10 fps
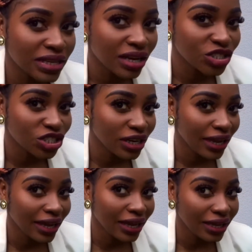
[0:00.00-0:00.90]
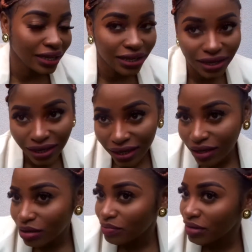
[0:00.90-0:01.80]
Actually,
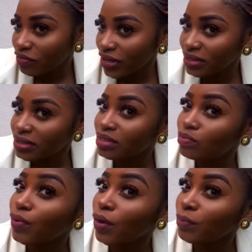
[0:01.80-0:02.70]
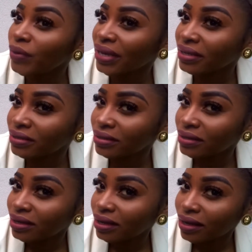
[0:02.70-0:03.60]
my face is popping,
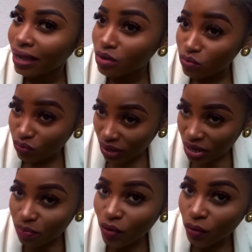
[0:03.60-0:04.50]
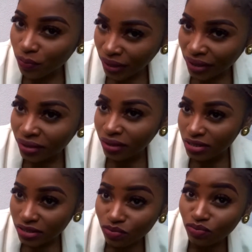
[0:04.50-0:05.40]
like really popping.
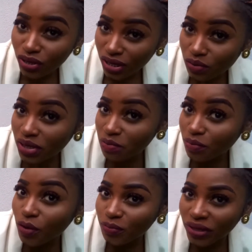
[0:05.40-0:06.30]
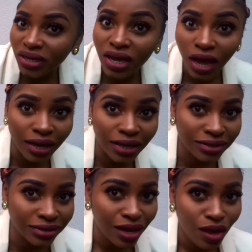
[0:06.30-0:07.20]
It's really popping
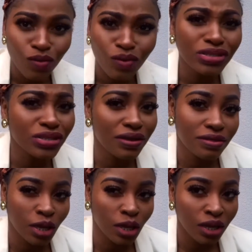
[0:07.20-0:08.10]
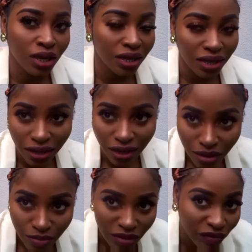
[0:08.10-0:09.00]
guys. What do you think?
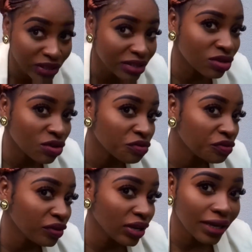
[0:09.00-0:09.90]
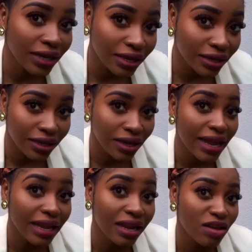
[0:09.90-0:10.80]
My face is on fleek.
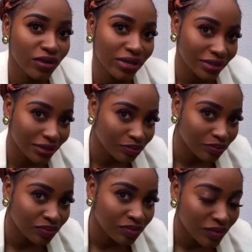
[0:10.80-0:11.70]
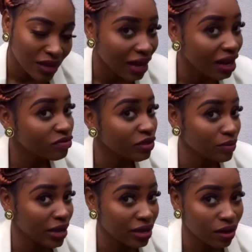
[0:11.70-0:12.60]
I love it. I love the
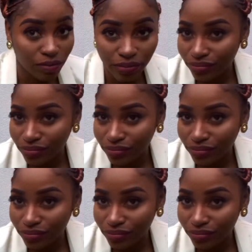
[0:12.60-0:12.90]
makeup.